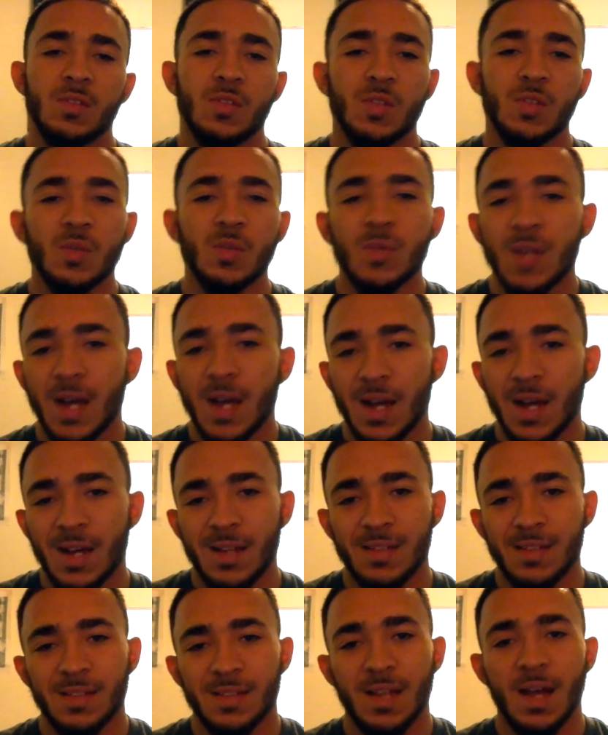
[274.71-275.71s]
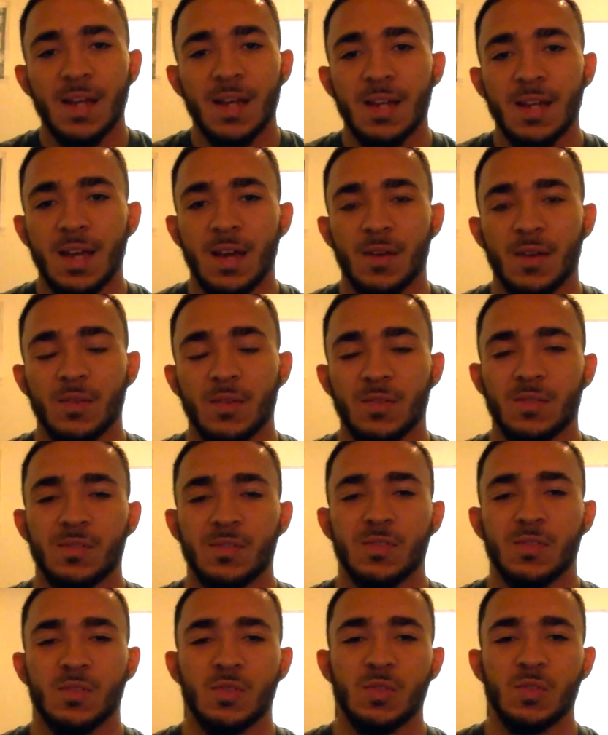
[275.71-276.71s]
Do not lie down.
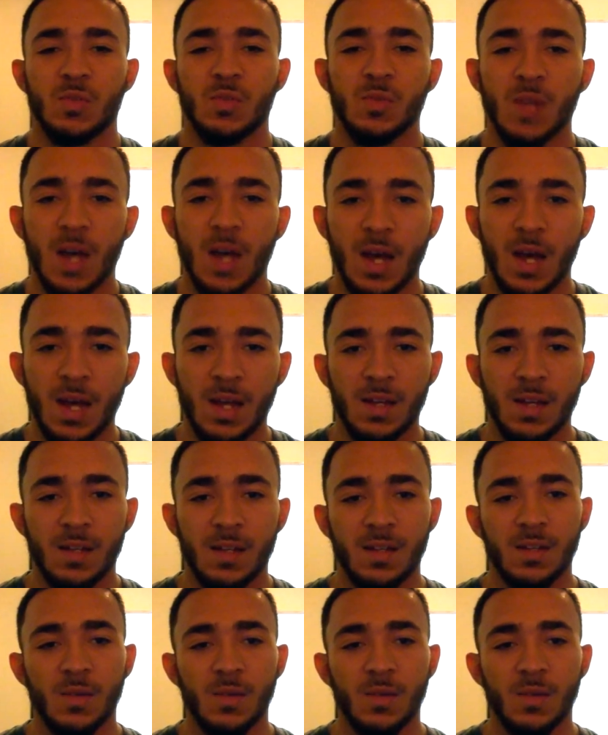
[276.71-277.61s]
Do not